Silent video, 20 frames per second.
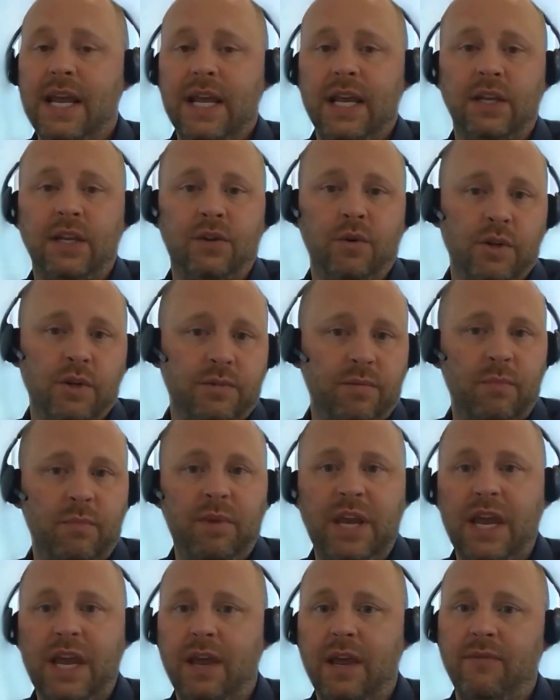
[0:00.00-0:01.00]
endorsement
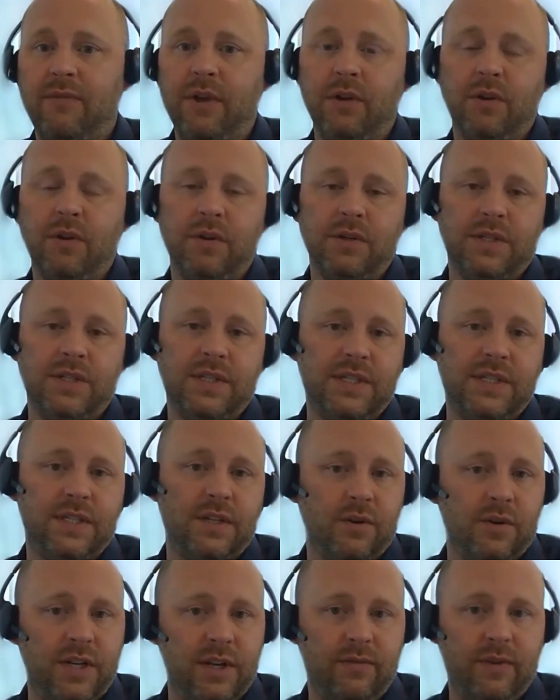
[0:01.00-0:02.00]
behaviors
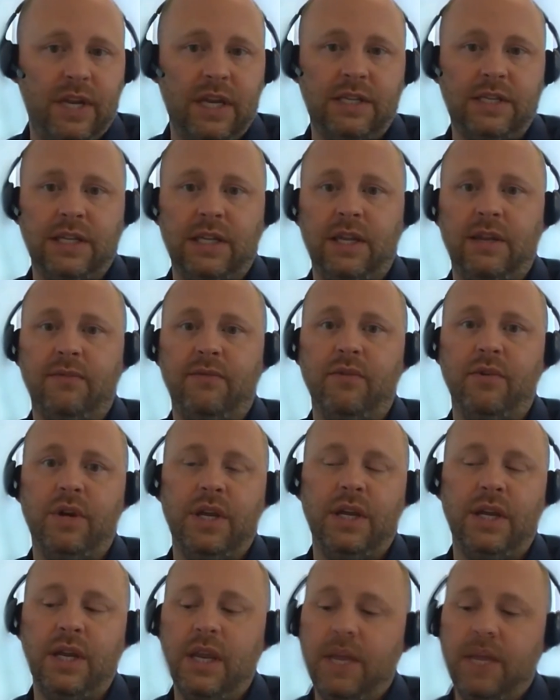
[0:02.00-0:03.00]
certificate
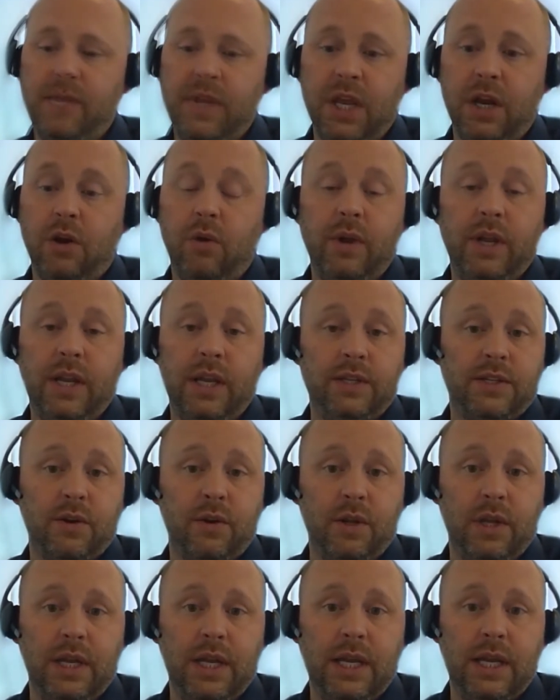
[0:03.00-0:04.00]
delivery you know and, and
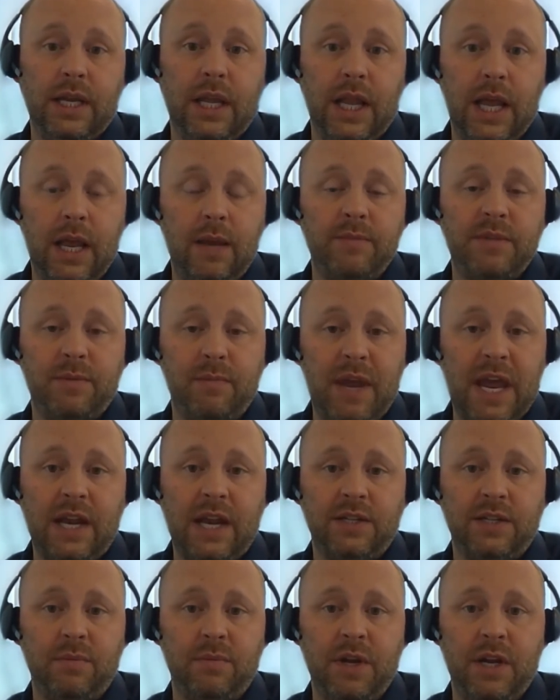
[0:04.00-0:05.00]
certainly claims
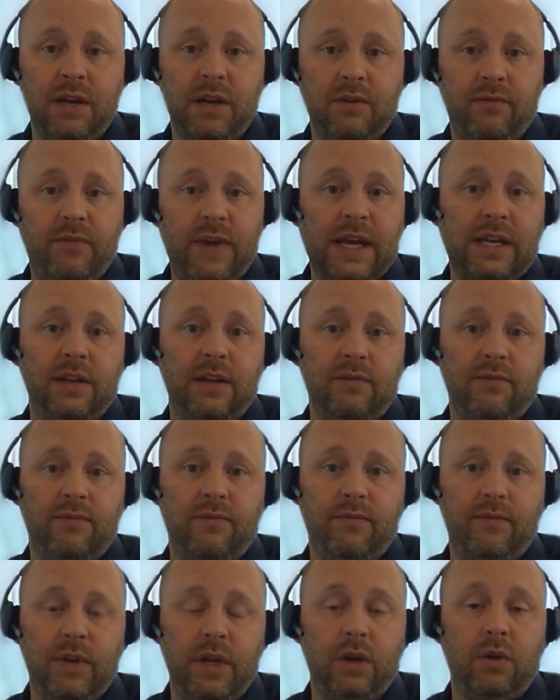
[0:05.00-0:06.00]
management and
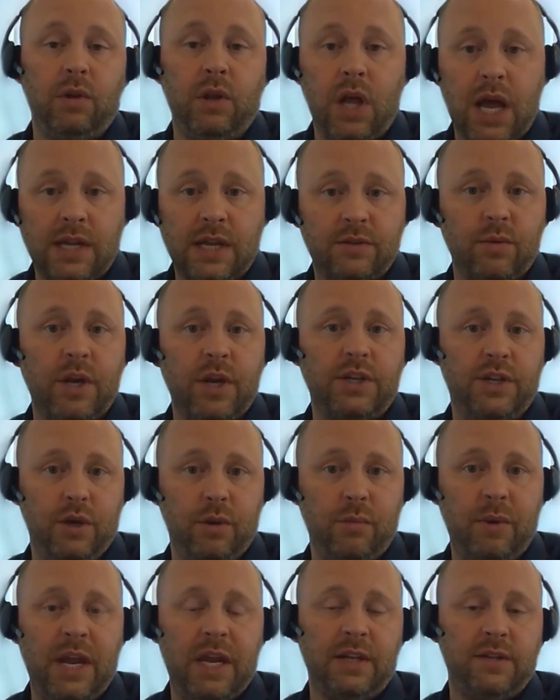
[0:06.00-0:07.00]
effective you know loss
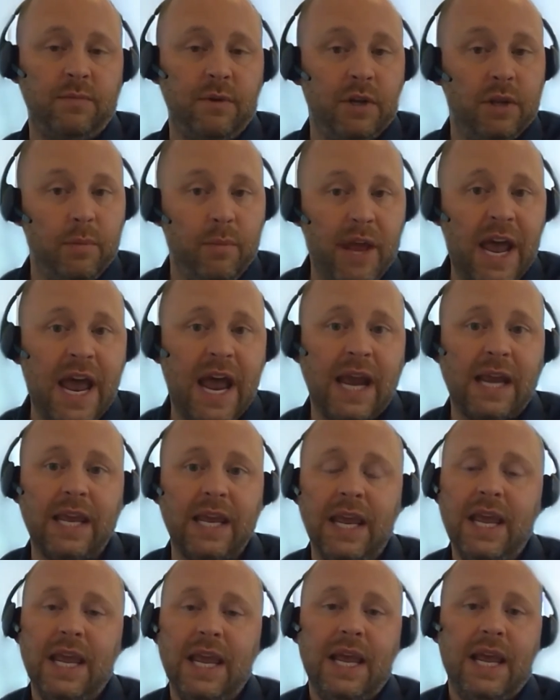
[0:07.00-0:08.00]
ratio management on the back
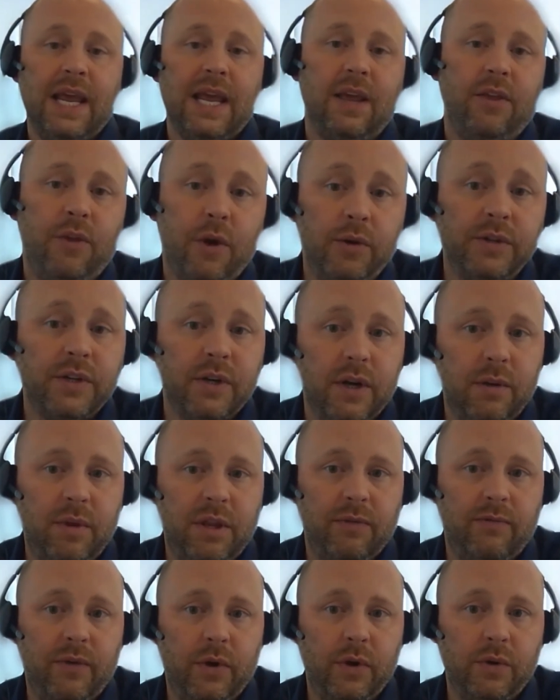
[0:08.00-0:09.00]
those are going to
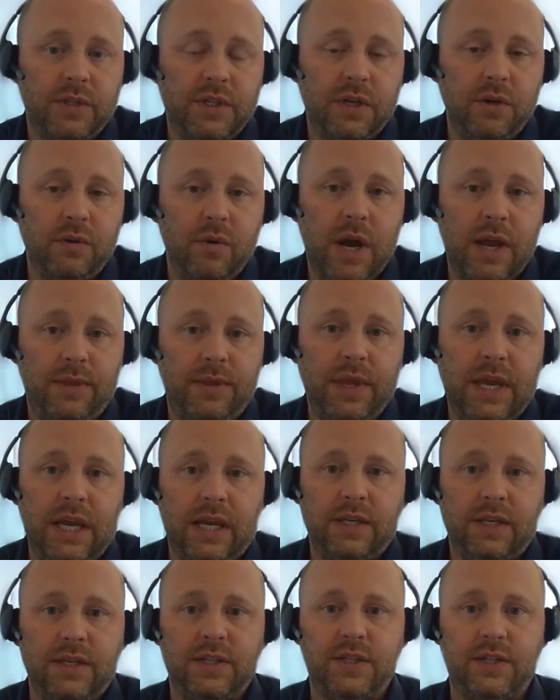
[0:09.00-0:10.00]
be the folks who I
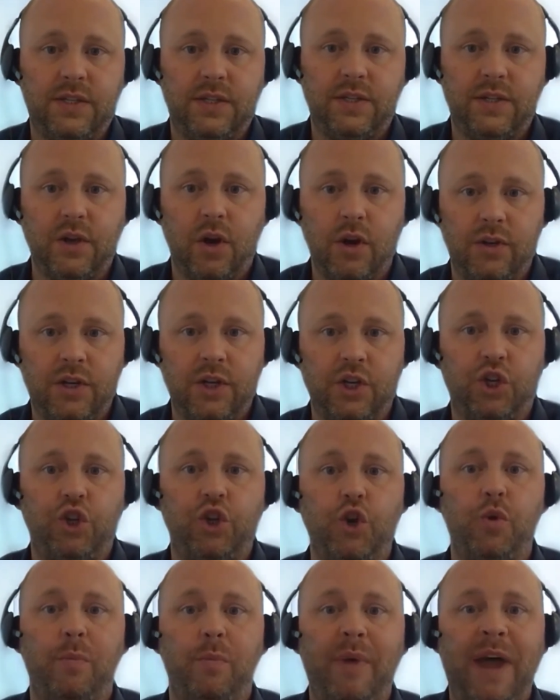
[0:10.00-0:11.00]
think start to
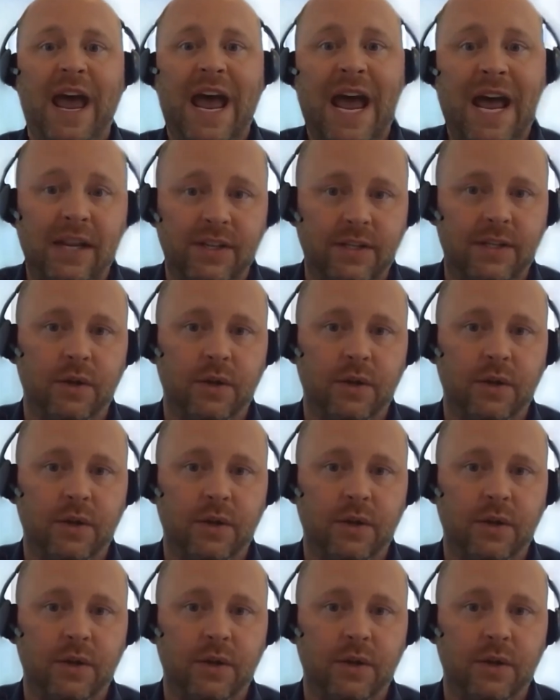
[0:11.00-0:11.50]
shoot past